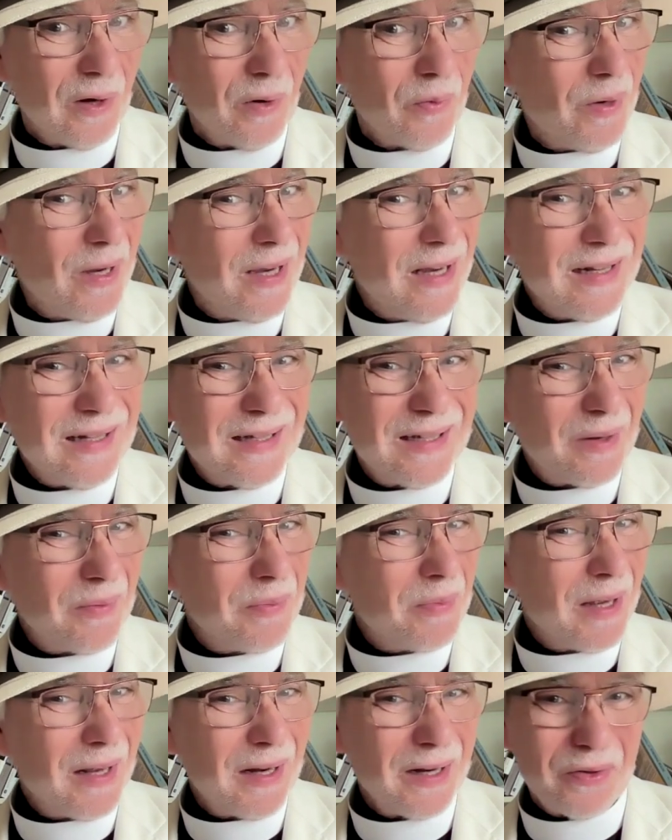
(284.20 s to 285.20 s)
we in
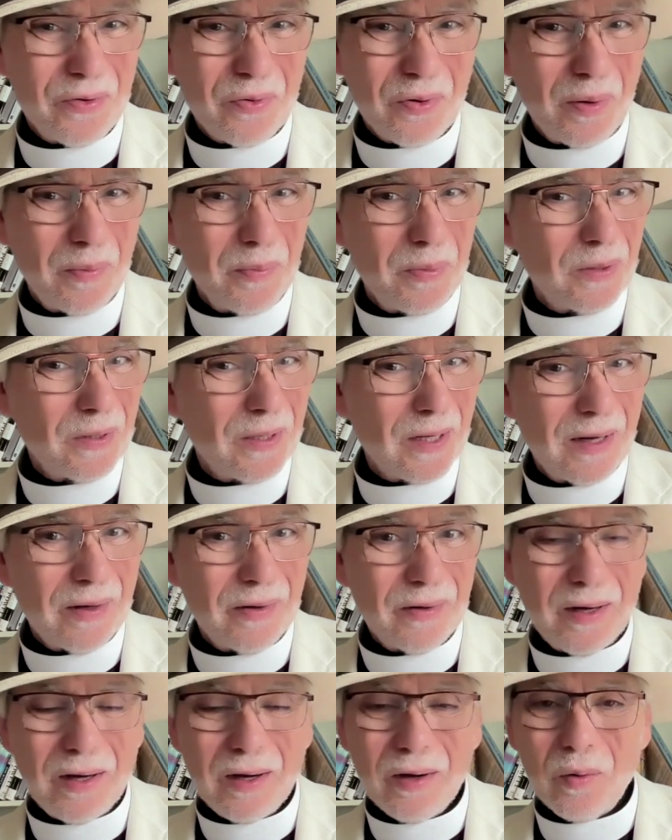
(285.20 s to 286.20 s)
some kind of trouble
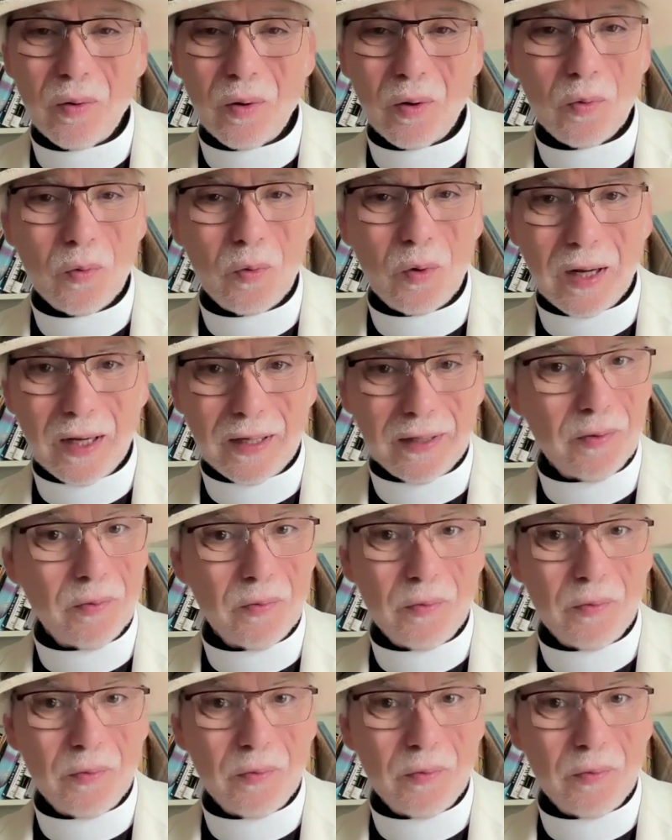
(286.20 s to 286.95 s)
down here or what?